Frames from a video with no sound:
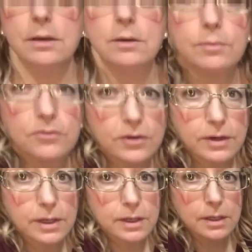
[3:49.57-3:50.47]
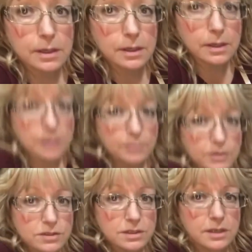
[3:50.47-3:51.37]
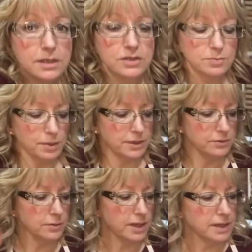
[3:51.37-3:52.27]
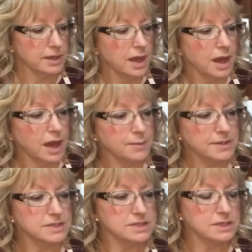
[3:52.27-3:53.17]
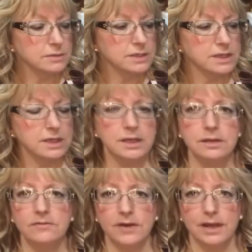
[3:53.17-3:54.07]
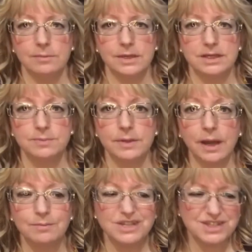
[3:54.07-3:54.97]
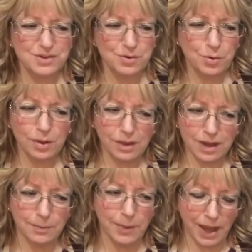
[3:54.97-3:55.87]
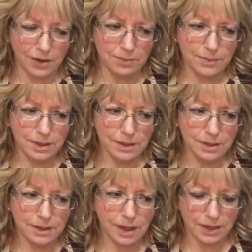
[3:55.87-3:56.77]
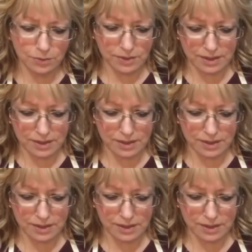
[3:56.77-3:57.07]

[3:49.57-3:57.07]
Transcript: Oh, sorry. I'm using the Ninja blender, and I'm considering getting a Vitamix, but I just don't know a lot about them. I know